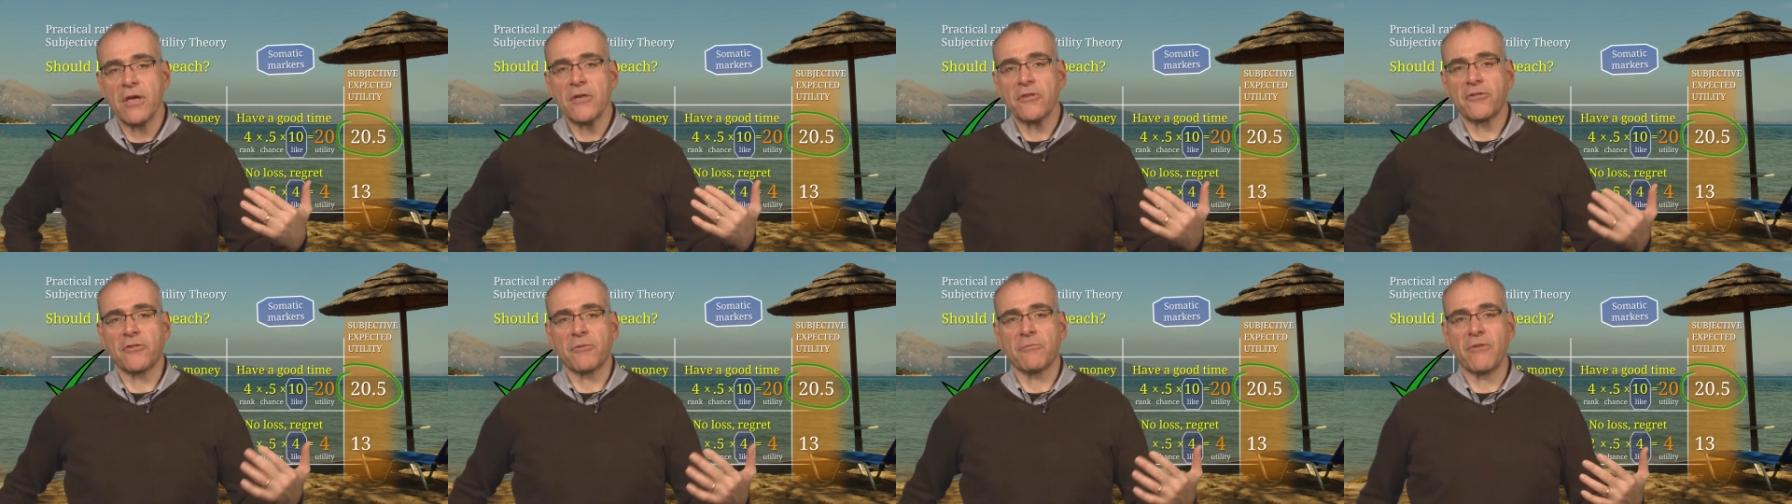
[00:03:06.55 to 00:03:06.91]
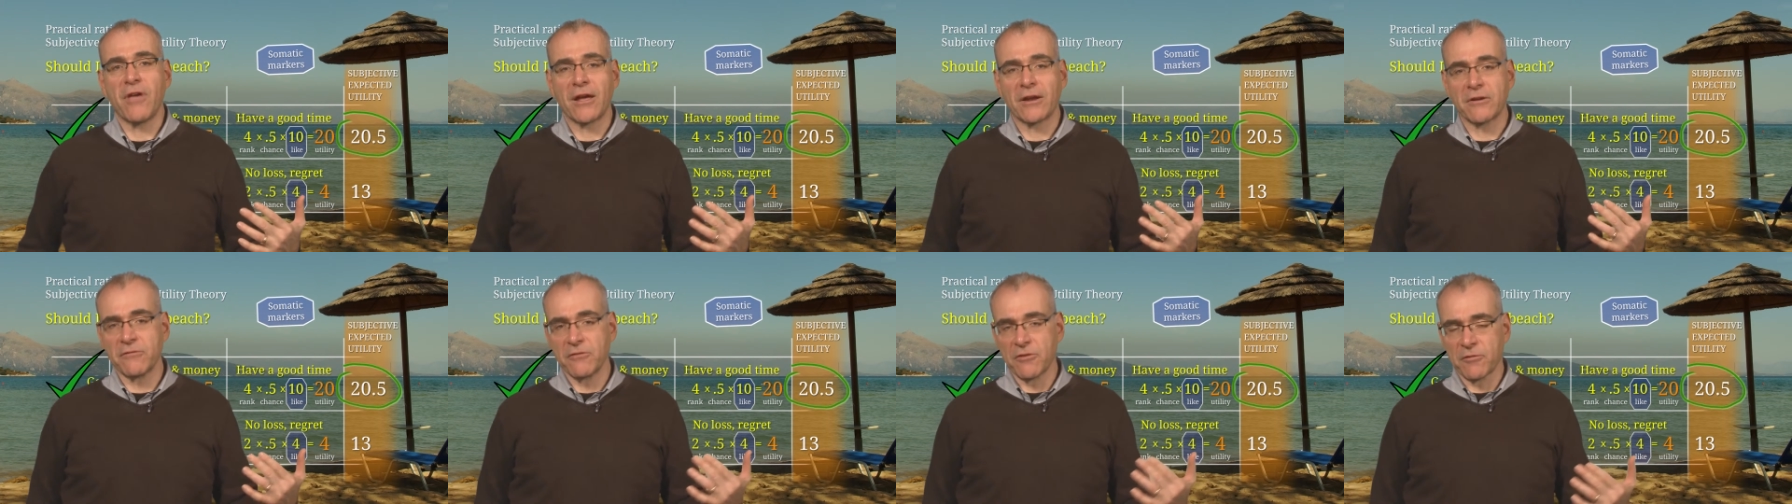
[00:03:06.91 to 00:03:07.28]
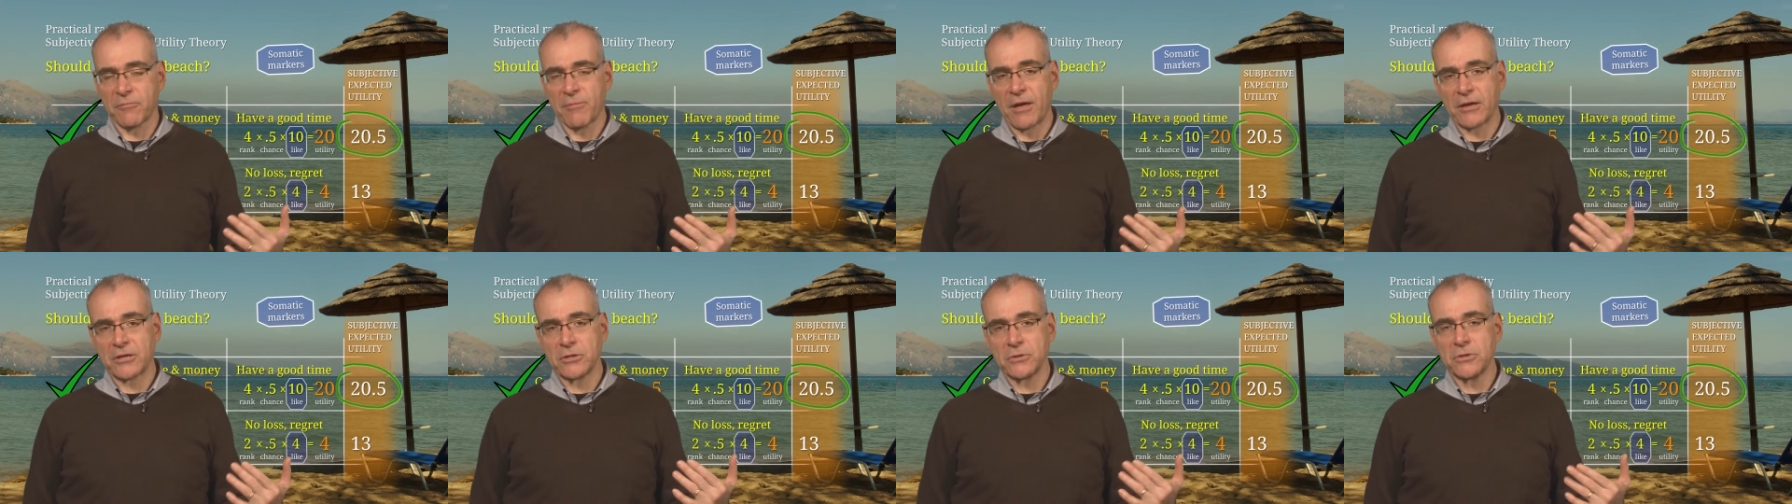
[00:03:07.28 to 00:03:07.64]
subjective
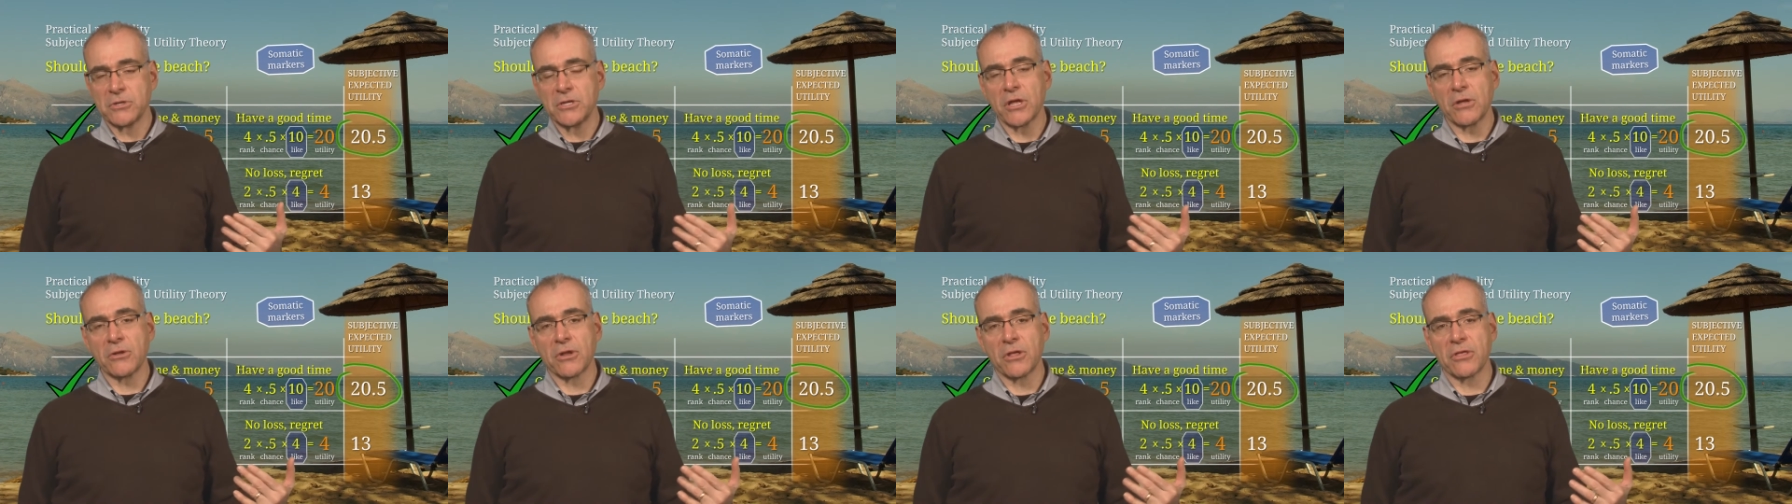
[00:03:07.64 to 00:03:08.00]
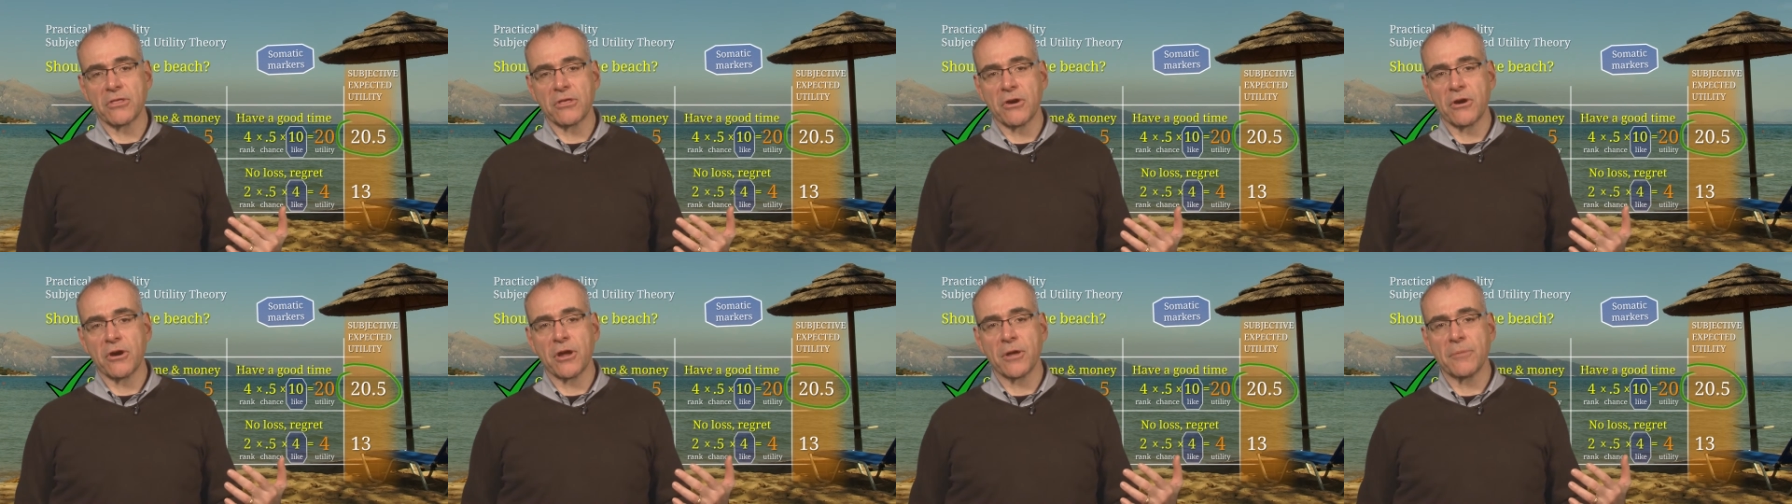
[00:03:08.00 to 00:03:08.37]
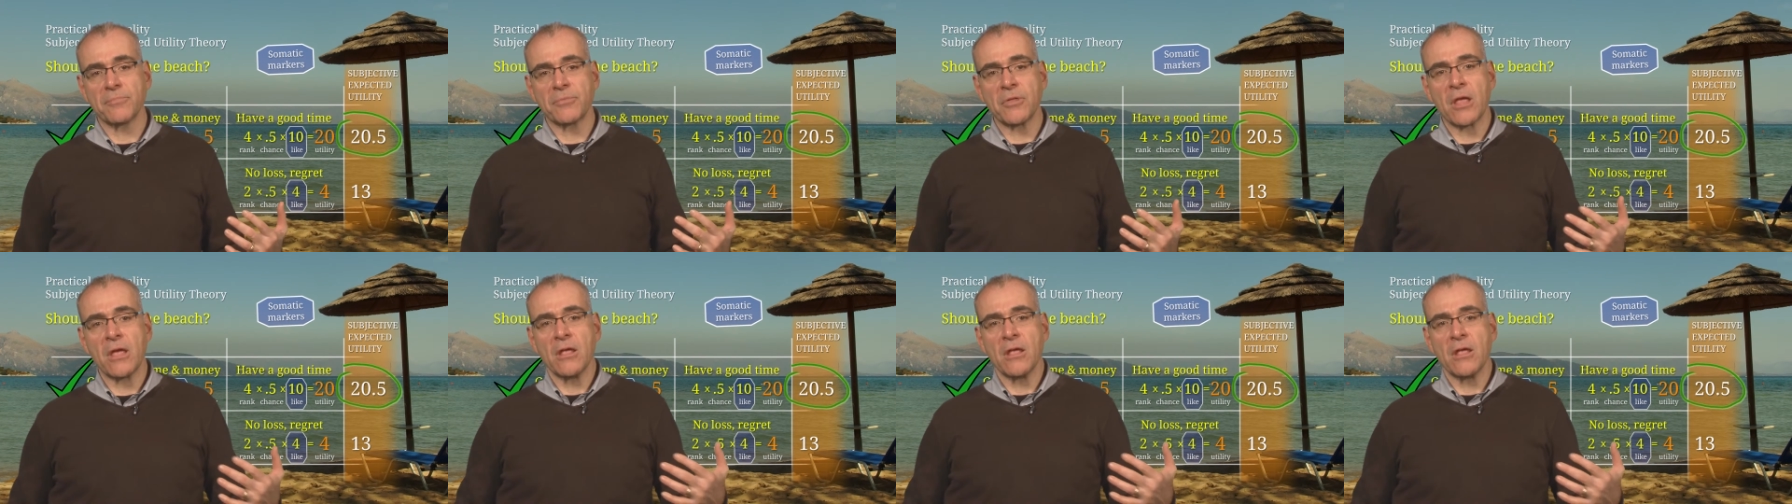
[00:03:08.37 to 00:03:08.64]
expected utility theory,